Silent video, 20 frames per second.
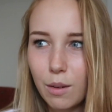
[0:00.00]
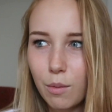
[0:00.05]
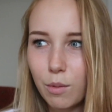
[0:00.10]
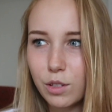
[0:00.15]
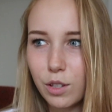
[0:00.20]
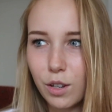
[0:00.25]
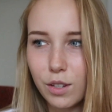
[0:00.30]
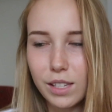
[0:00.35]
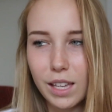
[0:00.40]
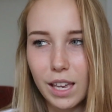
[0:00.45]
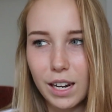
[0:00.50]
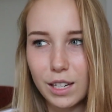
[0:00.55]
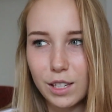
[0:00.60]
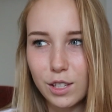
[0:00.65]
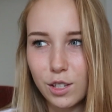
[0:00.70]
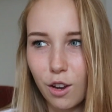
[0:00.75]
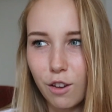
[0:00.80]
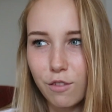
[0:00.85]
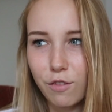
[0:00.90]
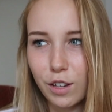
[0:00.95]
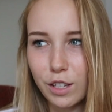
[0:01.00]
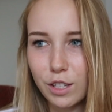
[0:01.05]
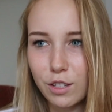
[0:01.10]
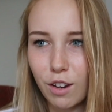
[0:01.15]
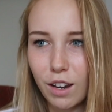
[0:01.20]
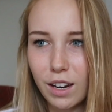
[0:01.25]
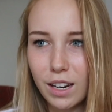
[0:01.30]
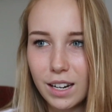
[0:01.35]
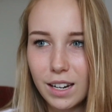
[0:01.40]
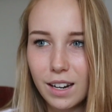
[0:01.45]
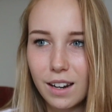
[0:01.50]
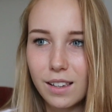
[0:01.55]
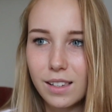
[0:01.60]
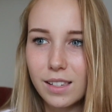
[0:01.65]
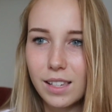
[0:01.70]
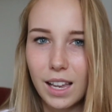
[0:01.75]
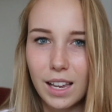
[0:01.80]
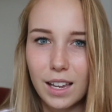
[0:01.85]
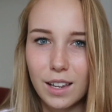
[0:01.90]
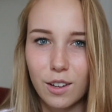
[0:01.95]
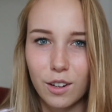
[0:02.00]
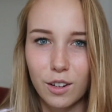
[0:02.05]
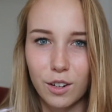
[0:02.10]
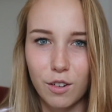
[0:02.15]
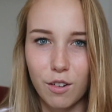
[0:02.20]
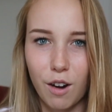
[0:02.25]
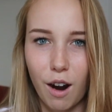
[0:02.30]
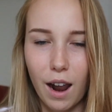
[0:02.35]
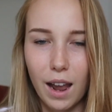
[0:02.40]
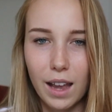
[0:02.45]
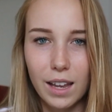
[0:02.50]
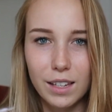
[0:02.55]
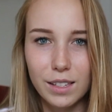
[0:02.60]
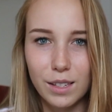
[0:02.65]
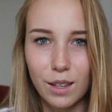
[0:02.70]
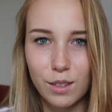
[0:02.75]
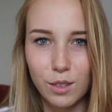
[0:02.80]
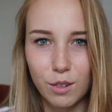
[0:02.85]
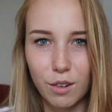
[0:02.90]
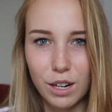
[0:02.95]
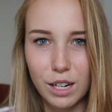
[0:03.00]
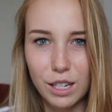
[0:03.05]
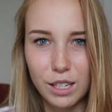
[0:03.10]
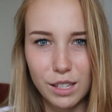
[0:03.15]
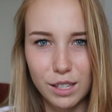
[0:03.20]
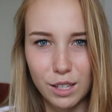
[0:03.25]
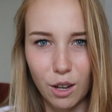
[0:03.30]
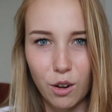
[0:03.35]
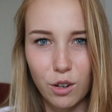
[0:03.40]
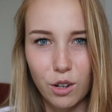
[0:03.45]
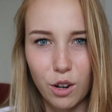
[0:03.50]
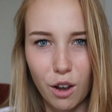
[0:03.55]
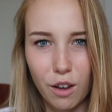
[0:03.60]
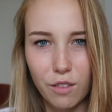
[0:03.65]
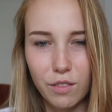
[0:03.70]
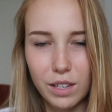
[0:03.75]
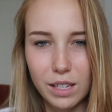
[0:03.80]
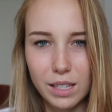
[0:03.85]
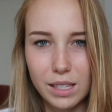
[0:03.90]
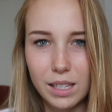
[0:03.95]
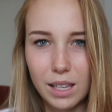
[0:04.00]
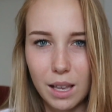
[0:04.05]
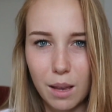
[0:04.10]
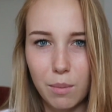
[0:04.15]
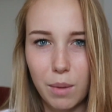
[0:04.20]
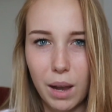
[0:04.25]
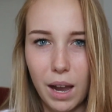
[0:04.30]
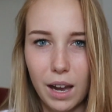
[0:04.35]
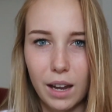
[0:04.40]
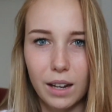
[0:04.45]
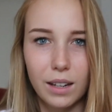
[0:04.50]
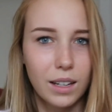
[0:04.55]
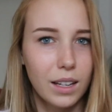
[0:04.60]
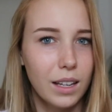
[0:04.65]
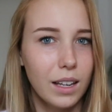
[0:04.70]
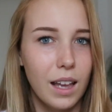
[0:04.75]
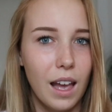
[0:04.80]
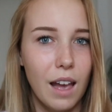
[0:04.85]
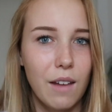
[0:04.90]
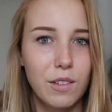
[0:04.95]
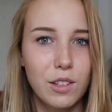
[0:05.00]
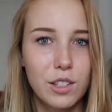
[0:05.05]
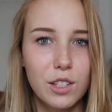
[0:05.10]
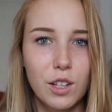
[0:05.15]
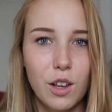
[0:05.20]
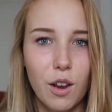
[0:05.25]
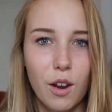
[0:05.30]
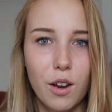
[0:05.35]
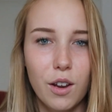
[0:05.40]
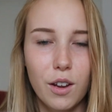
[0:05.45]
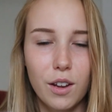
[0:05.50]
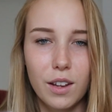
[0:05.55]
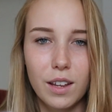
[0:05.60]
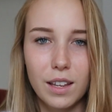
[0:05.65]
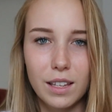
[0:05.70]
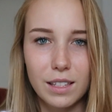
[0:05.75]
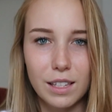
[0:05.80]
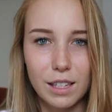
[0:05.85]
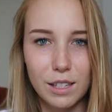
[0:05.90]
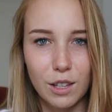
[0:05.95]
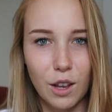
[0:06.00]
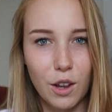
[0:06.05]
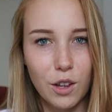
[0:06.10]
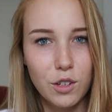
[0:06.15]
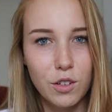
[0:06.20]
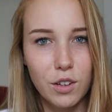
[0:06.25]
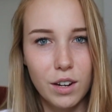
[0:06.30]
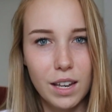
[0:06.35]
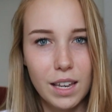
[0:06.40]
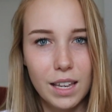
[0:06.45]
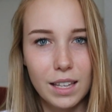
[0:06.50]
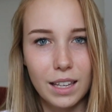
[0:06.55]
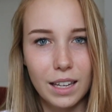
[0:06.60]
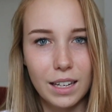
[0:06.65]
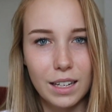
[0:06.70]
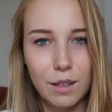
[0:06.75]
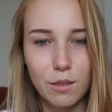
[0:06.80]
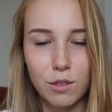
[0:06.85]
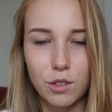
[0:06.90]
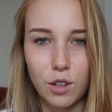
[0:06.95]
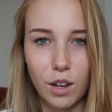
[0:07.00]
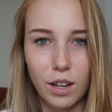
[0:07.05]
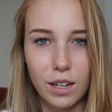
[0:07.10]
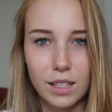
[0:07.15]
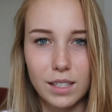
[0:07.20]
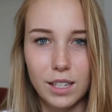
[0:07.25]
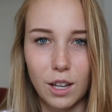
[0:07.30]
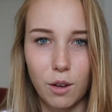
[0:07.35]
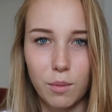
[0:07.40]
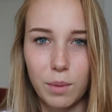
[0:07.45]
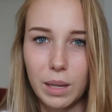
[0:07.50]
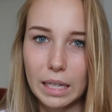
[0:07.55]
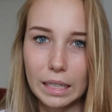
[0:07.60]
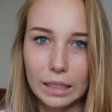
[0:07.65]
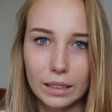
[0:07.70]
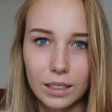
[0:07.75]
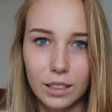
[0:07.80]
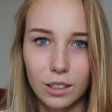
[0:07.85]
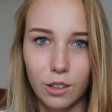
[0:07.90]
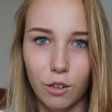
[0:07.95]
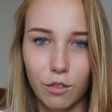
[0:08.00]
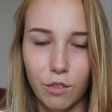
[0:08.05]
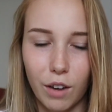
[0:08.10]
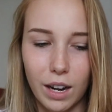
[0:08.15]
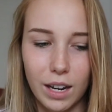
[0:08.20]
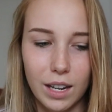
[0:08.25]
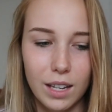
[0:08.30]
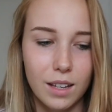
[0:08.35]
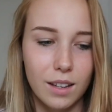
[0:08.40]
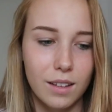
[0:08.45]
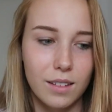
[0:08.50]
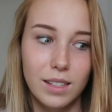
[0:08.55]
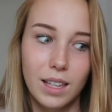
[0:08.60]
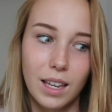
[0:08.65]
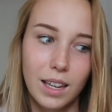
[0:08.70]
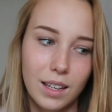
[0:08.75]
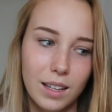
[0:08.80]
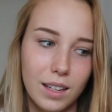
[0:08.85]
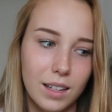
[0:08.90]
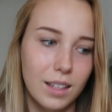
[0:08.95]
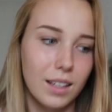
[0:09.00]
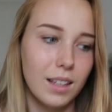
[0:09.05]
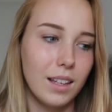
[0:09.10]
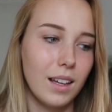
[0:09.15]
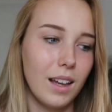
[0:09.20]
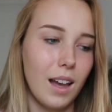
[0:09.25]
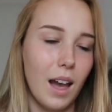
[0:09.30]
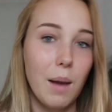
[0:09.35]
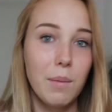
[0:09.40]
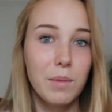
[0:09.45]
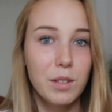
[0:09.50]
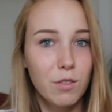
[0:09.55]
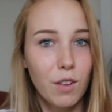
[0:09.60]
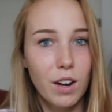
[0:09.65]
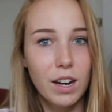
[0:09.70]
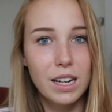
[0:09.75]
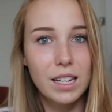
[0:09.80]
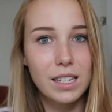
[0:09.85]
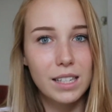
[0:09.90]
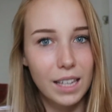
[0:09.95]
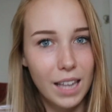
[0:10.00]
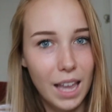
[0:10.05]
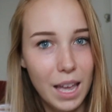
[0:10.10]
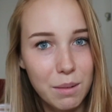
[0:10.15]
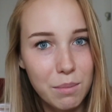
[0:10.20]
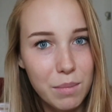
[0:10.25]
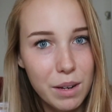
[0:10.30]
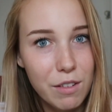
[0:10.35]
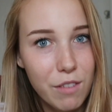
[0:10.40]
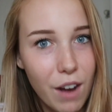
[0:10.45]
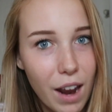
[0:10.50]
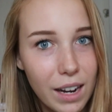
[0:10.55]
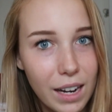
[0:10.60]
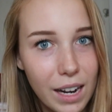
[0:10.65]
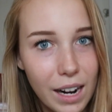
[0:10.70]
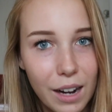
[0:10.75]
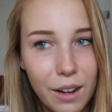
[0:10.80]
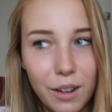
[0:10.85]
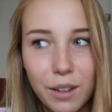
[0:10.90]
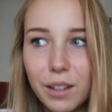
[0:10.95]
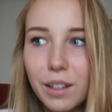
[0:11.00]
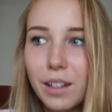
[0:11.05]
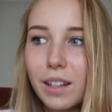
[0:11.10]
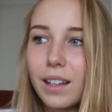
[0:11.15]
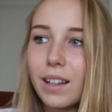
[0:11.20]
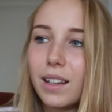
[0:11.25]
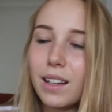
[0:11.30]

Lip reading: Which I was getting so frustrated. I was like gonna cry because I was already so nervous about having to go into surgery, and then he was trying to tell me you're not ready. I was like, I'm as ready as I can be right now.